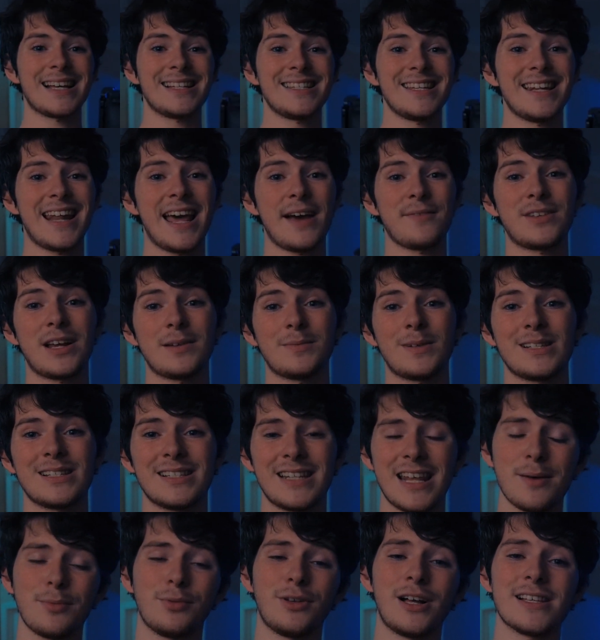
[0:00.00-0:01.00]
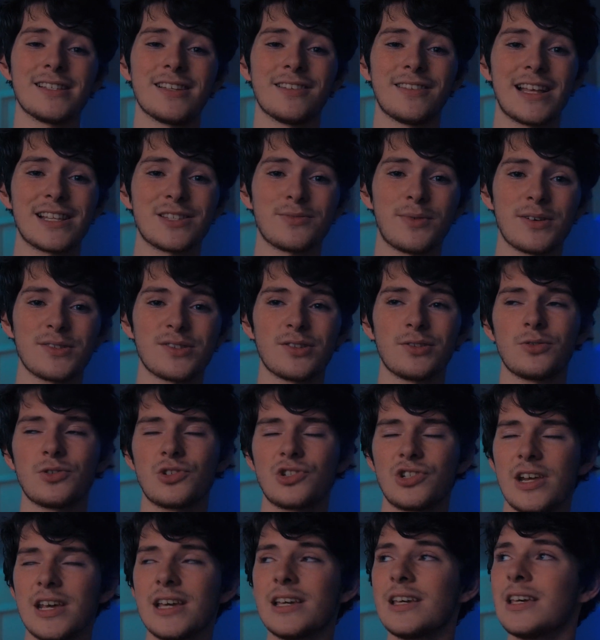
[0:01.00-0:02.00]
I didn't have time to stabilize it, that's why it's a little
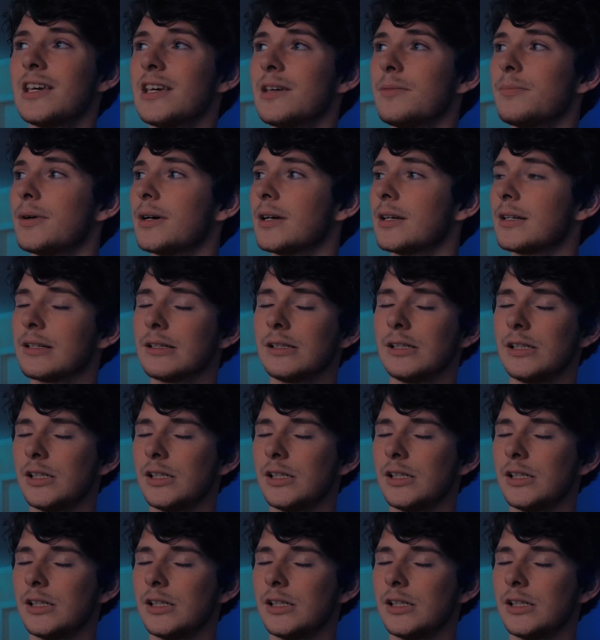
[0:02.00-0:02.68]
shaky, but